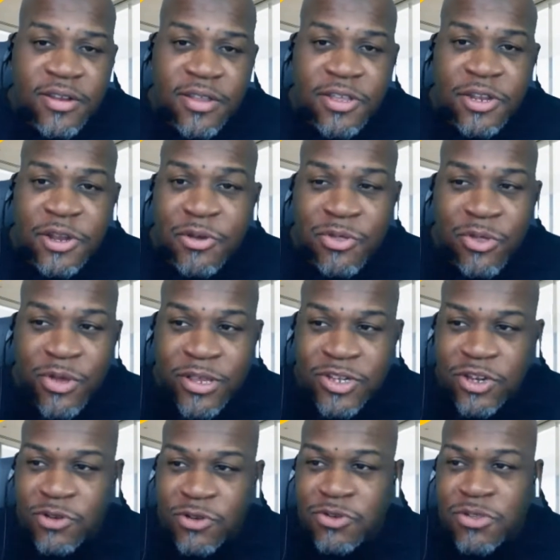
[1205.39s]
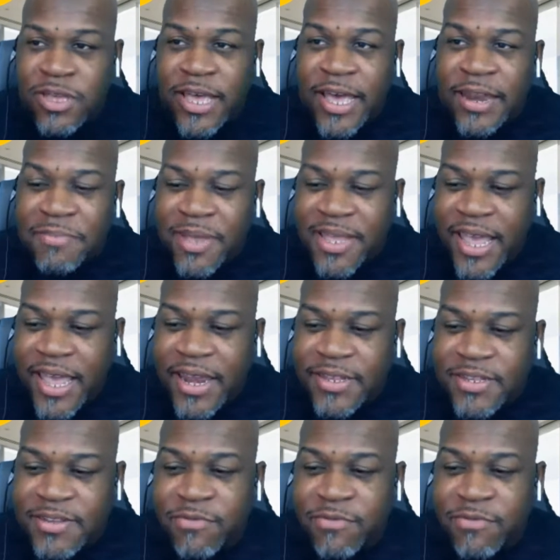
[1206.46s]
I showed you the kind of mechanics